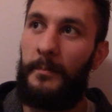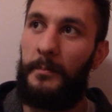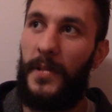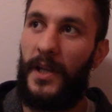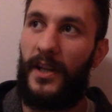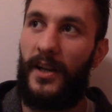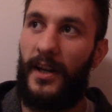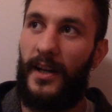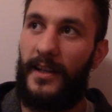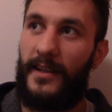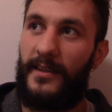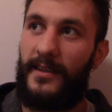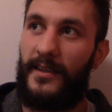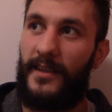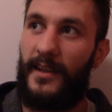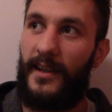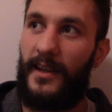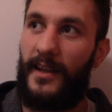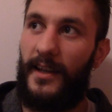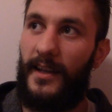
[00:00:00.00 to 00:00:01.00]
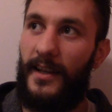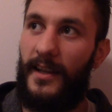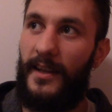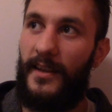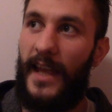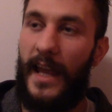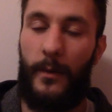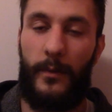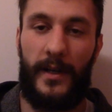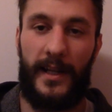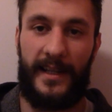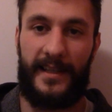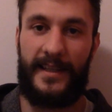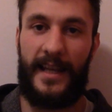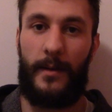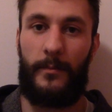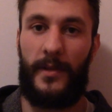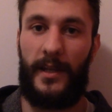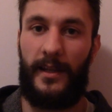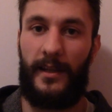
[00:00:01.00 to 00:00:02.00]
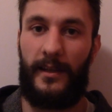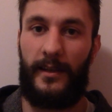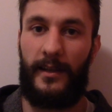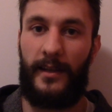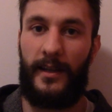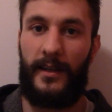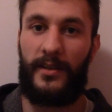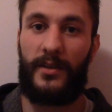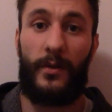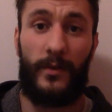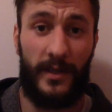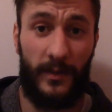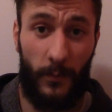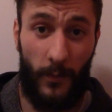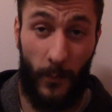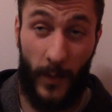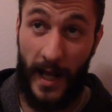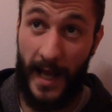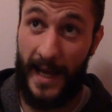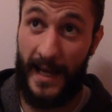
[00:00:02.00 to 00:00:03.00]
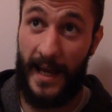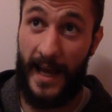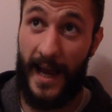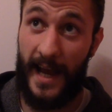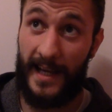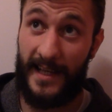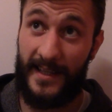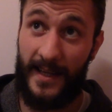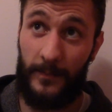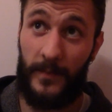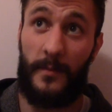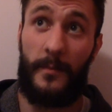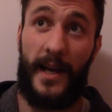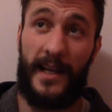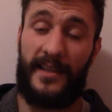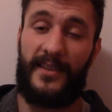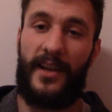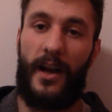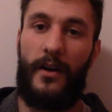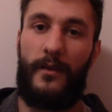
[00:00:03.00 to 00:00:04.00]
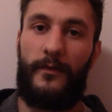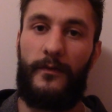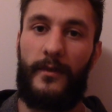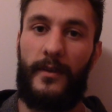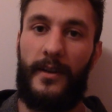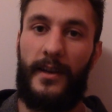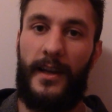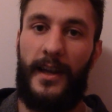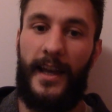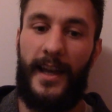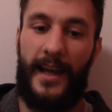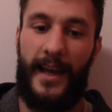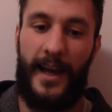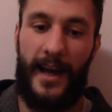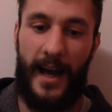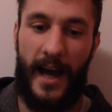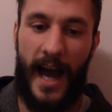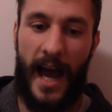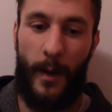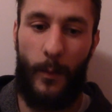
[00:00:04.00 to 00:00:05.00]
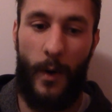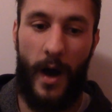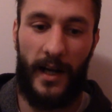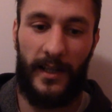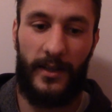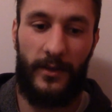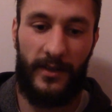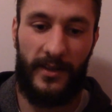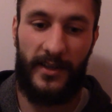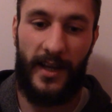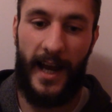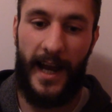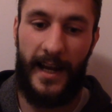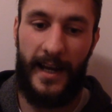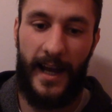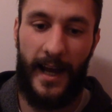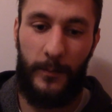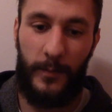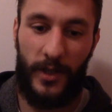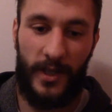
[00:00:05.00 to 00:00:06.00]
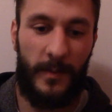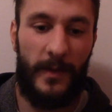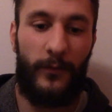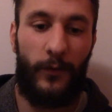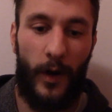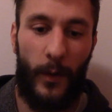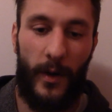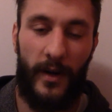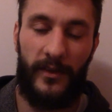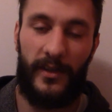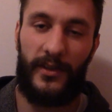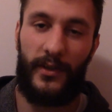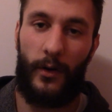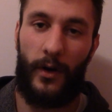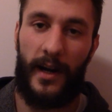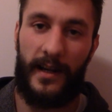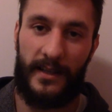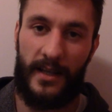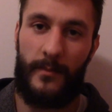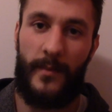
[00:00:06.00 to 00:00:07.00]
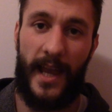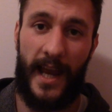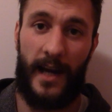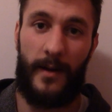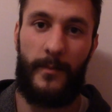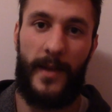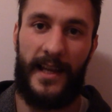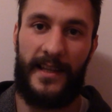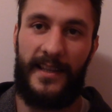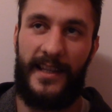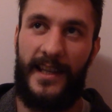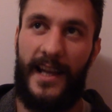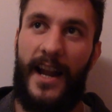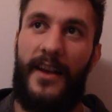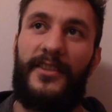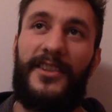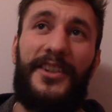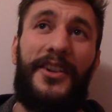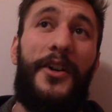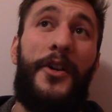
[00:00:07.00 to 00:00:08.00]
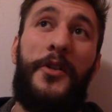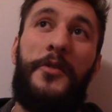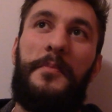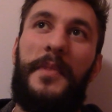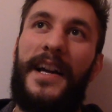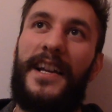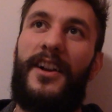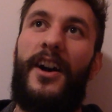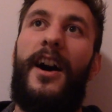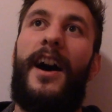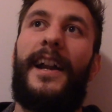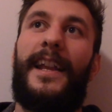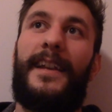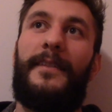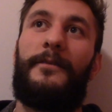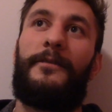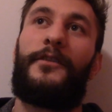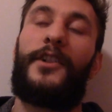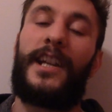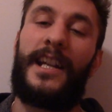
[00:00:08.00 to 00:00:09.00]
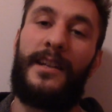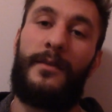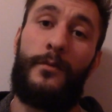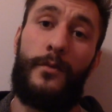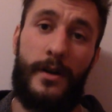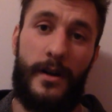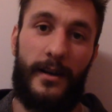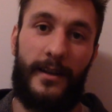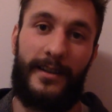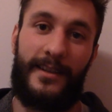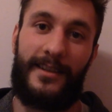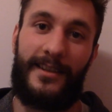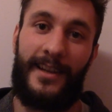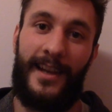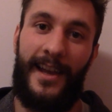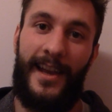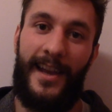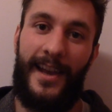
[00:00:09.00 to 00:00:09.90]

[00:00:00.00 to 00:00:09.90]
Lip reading: because they wouldn't accept me. So when I accepted myself, I walked outside. Just before I went out the door, I saw my hair messy. And I was like, oh my God, it freaking works.